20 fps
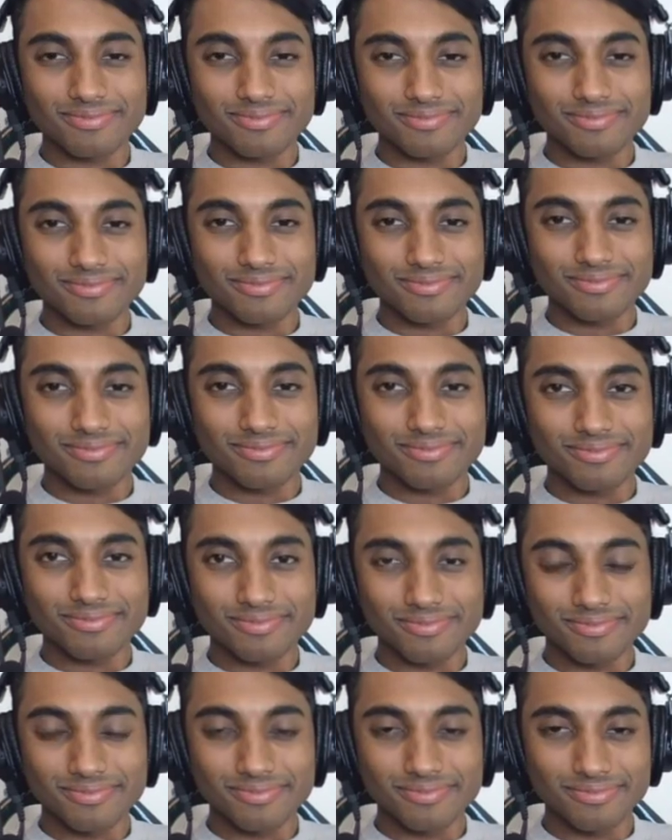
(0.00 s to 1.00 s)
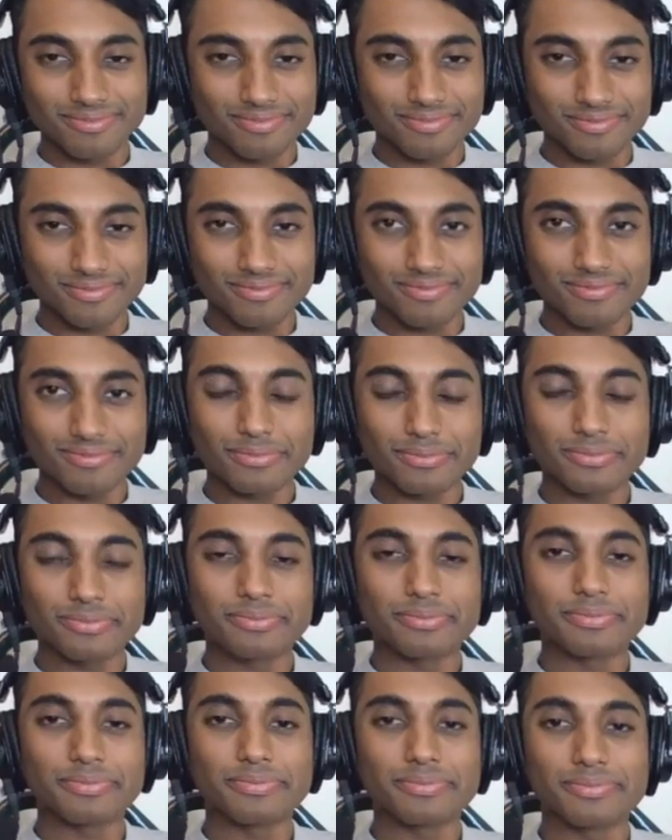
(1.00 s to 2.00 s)

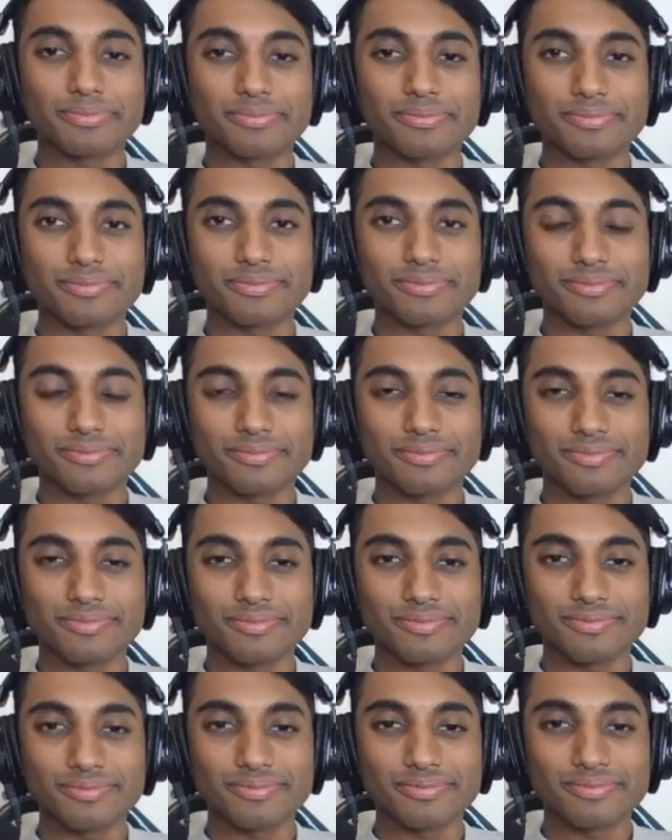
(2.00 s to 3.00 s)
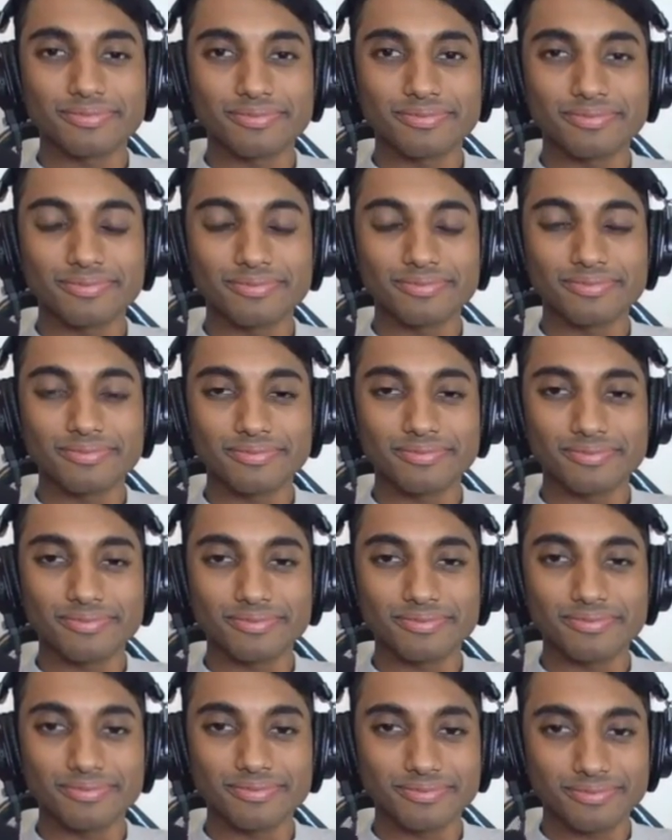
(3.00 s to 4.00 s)

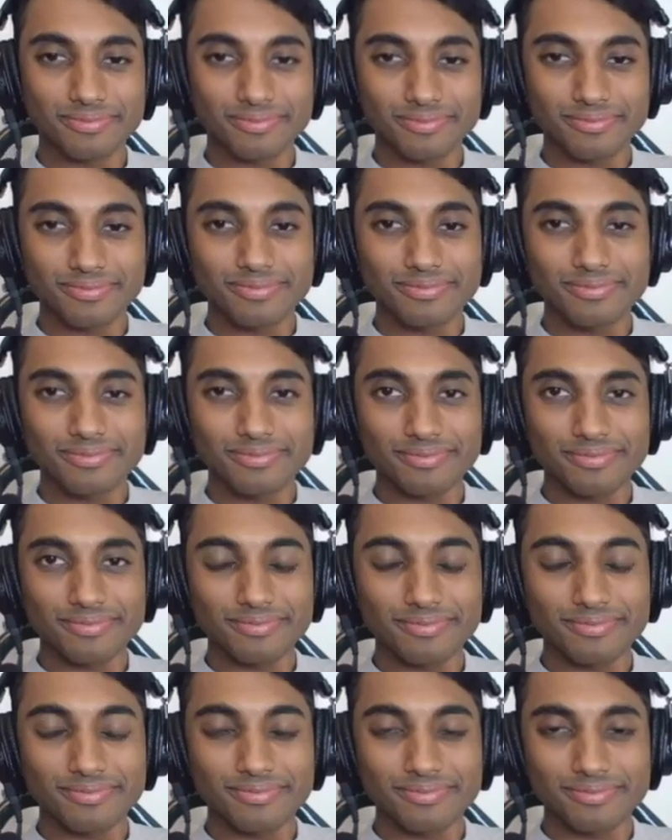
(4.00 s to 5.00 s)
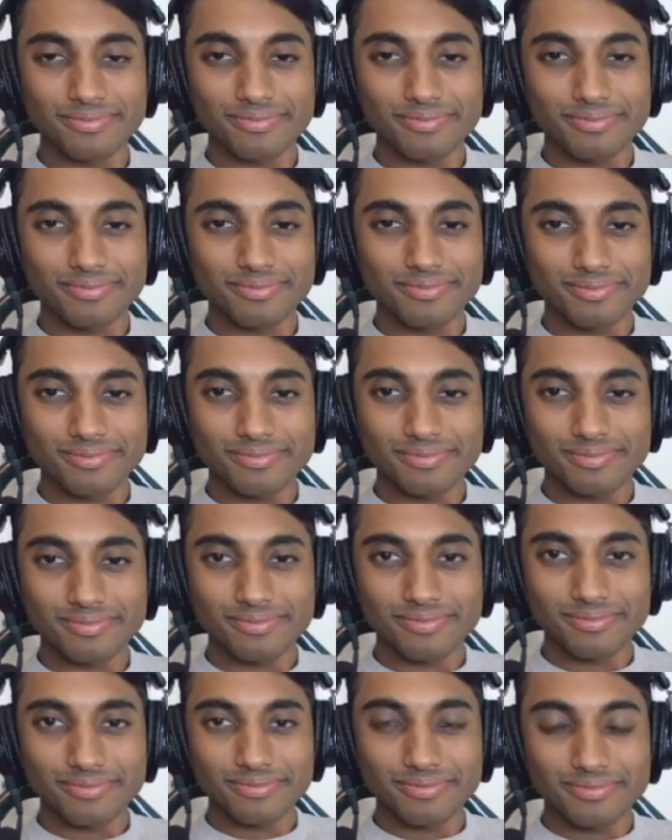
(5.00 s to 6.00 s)
(not speaking)